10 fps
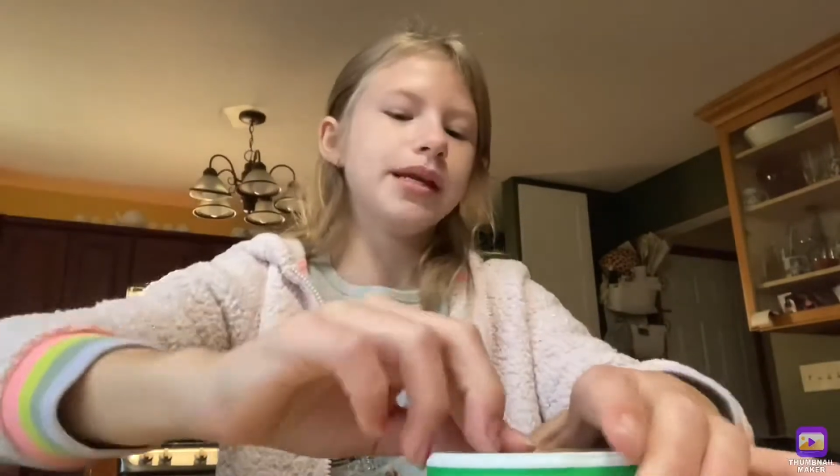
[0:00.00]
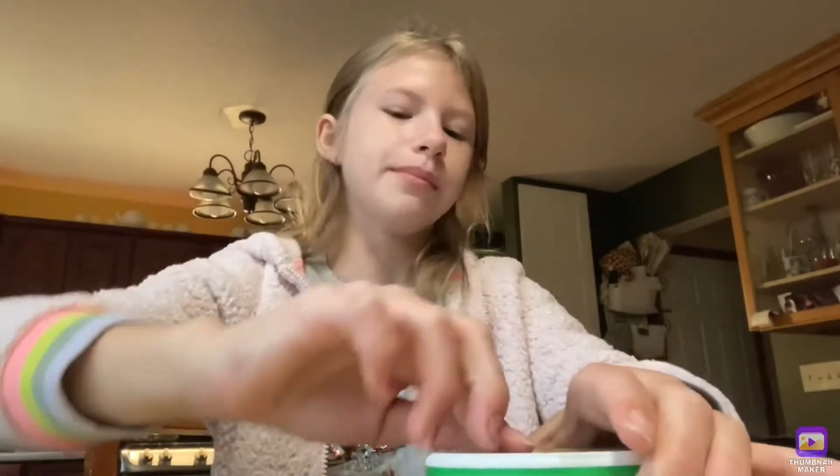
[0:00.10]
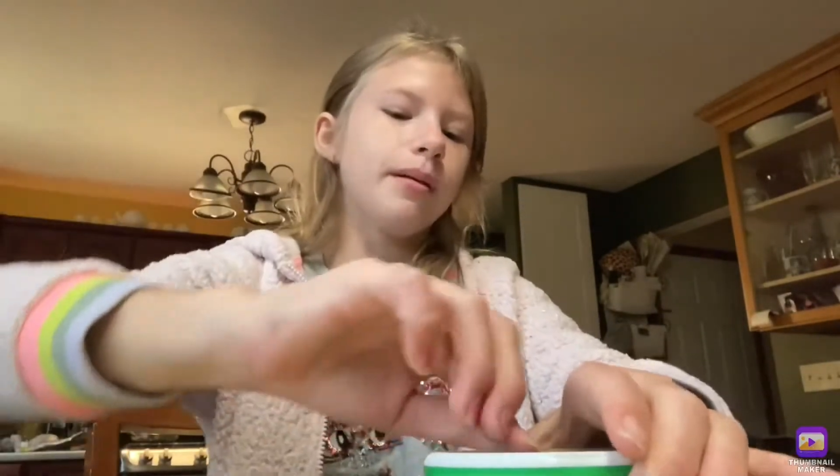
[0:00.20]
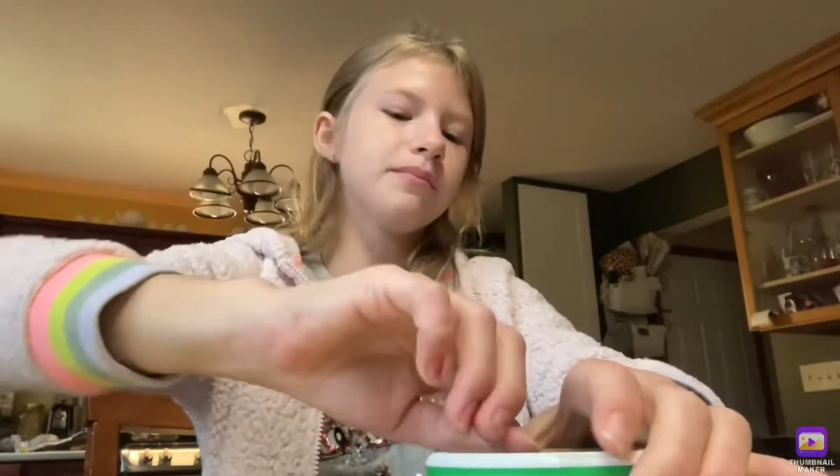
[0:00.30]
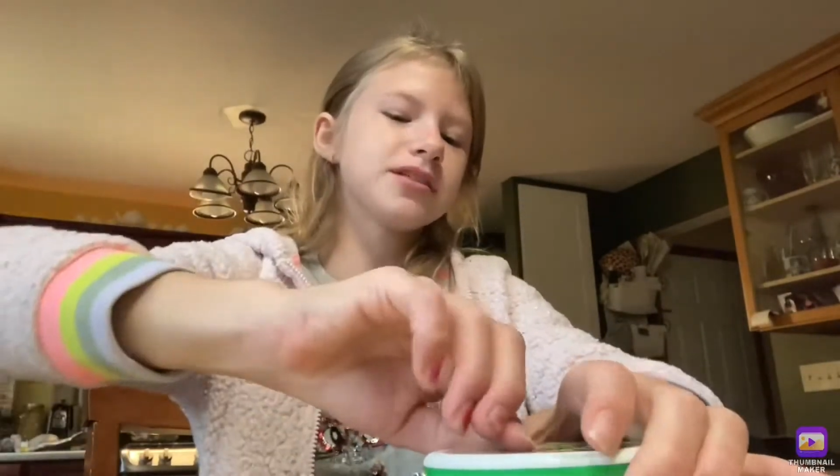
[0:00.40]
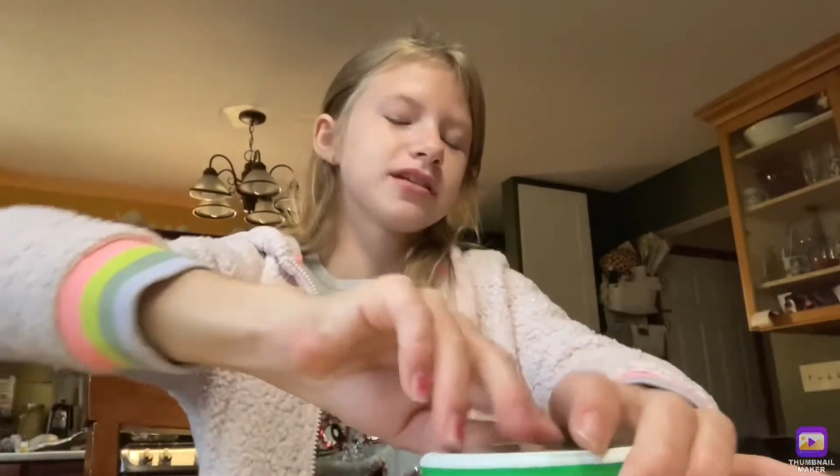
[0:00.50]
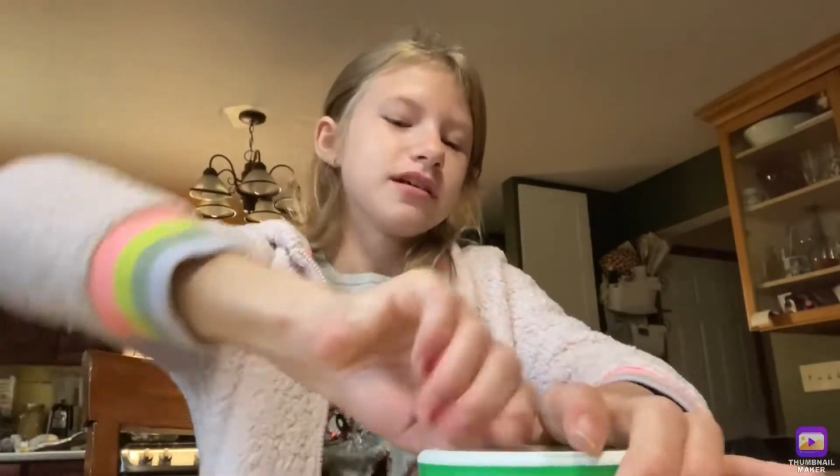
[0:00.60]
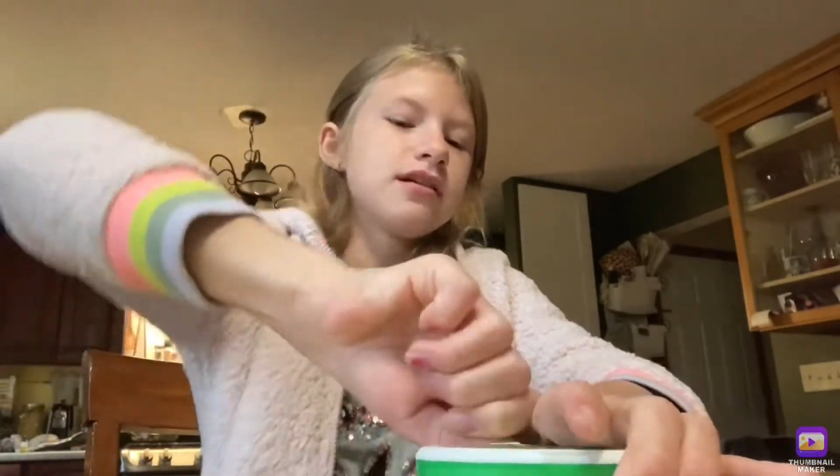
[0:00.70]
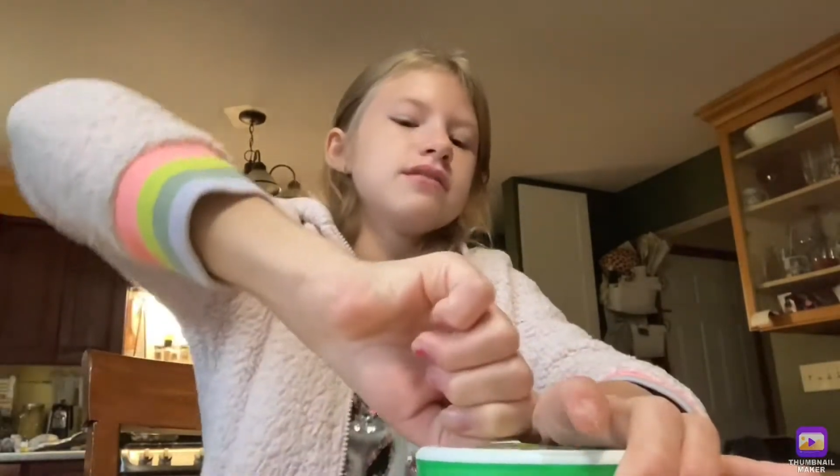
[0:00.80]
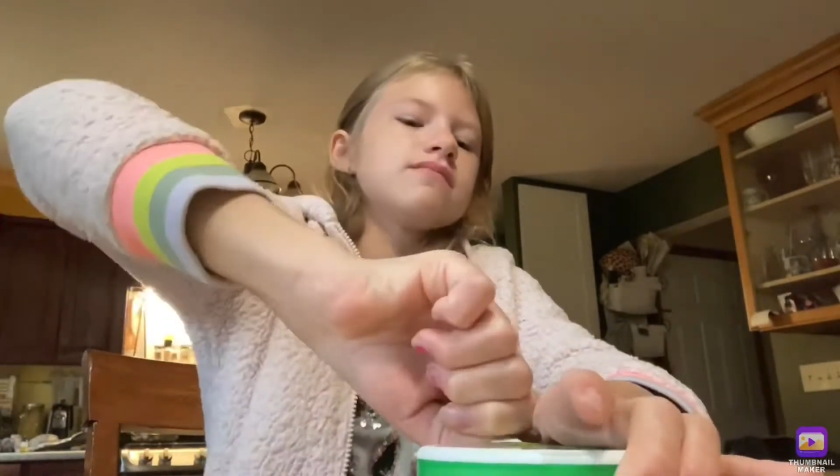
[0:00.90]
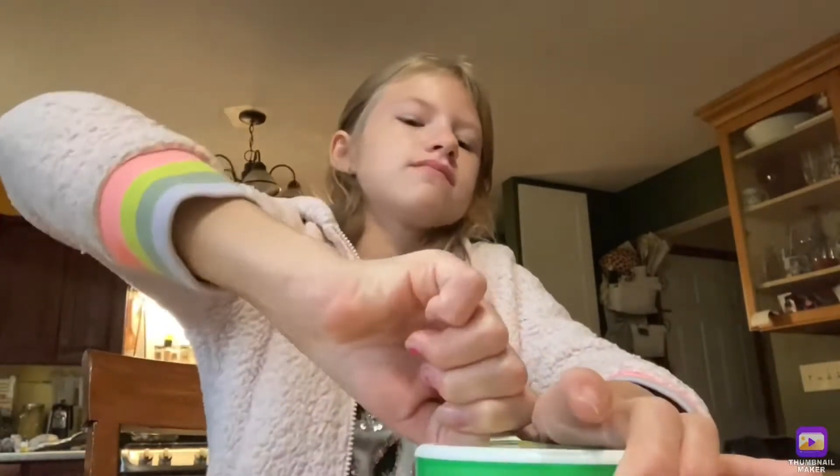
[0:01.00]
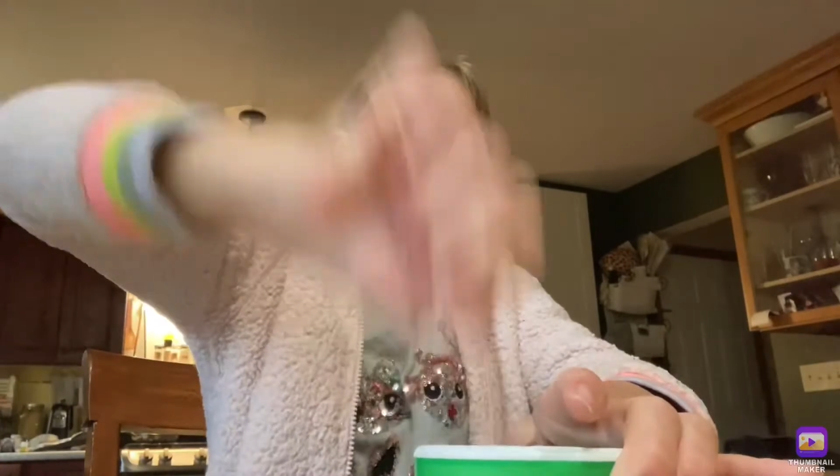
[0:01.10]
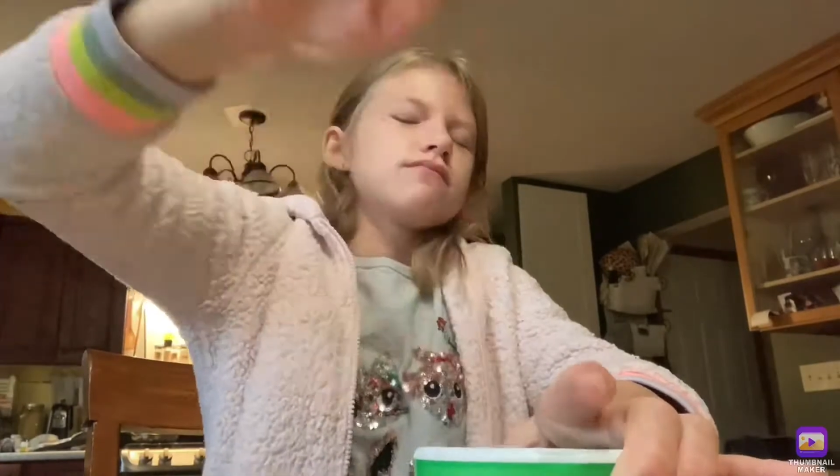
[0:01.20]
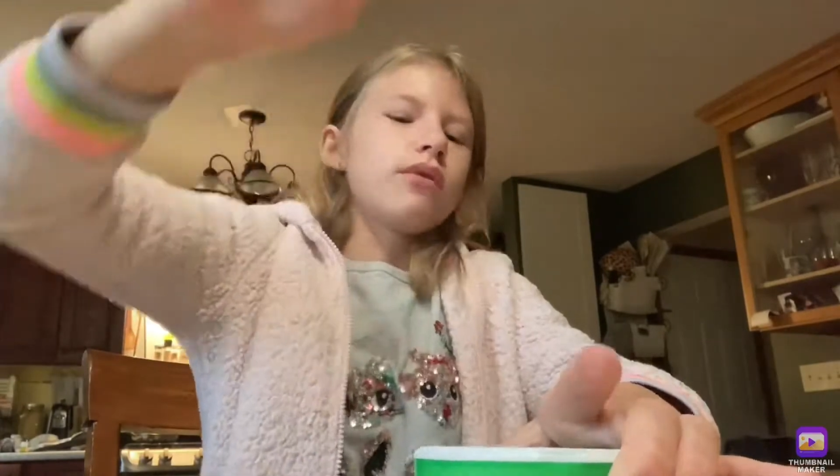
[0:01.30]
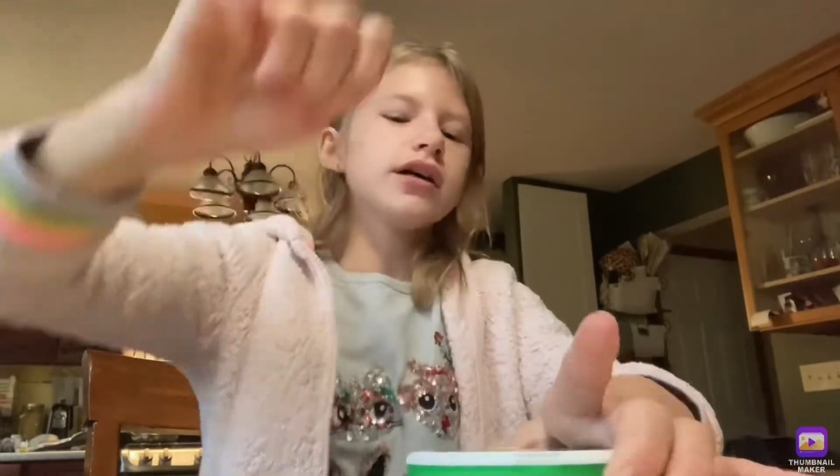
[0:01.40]
bumps.
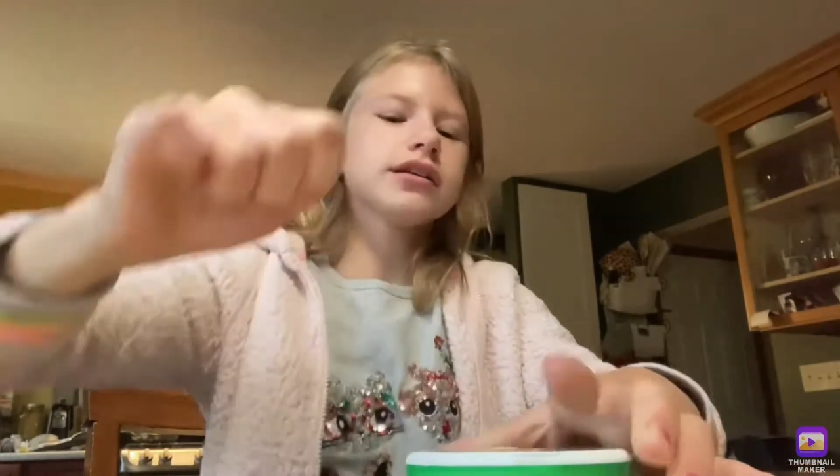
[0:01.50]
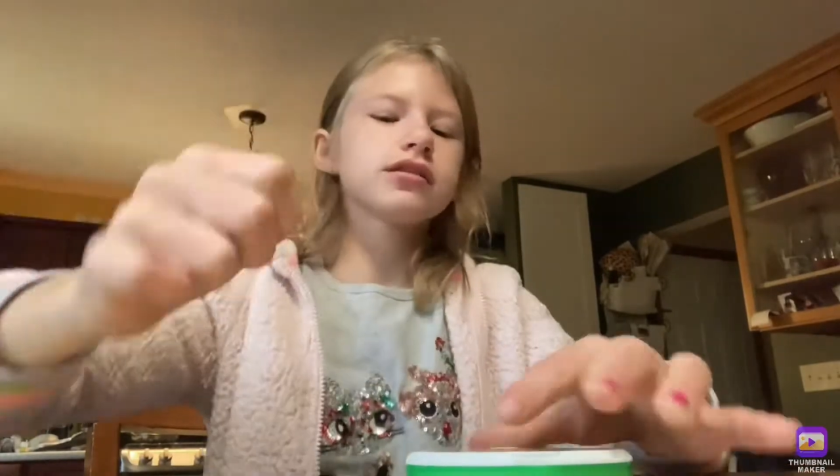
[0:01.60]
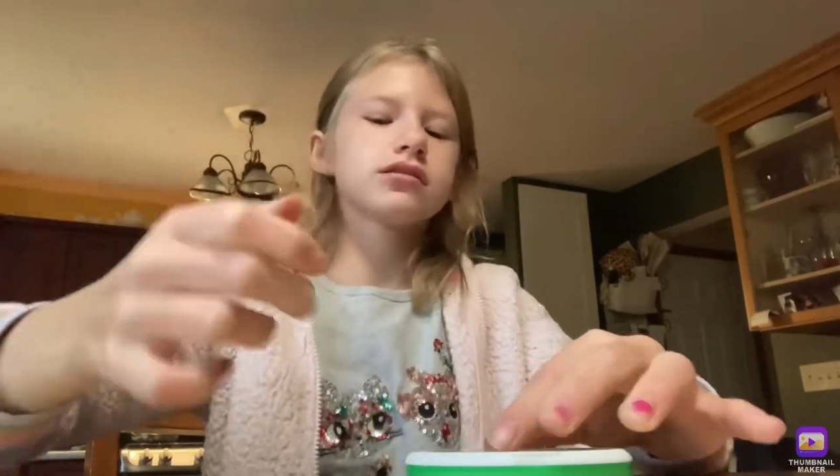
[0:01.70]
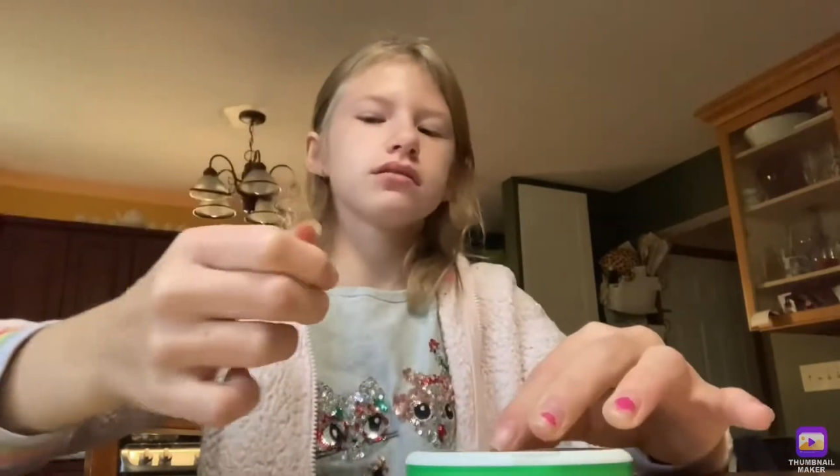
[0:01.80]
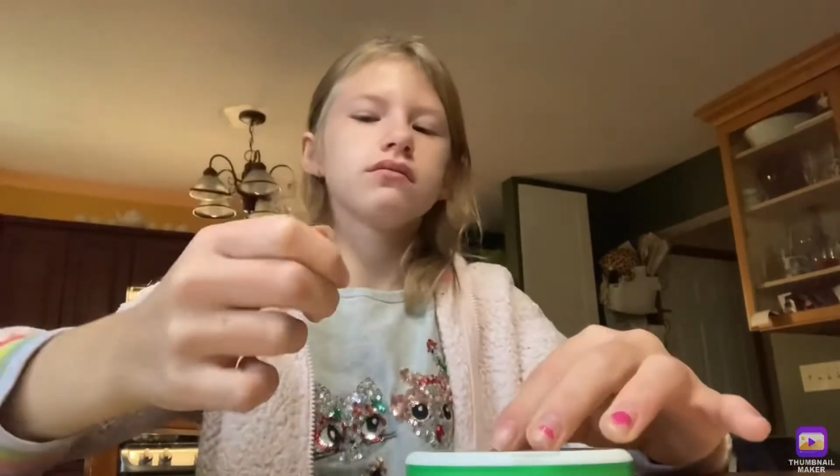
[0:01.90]
Why is this?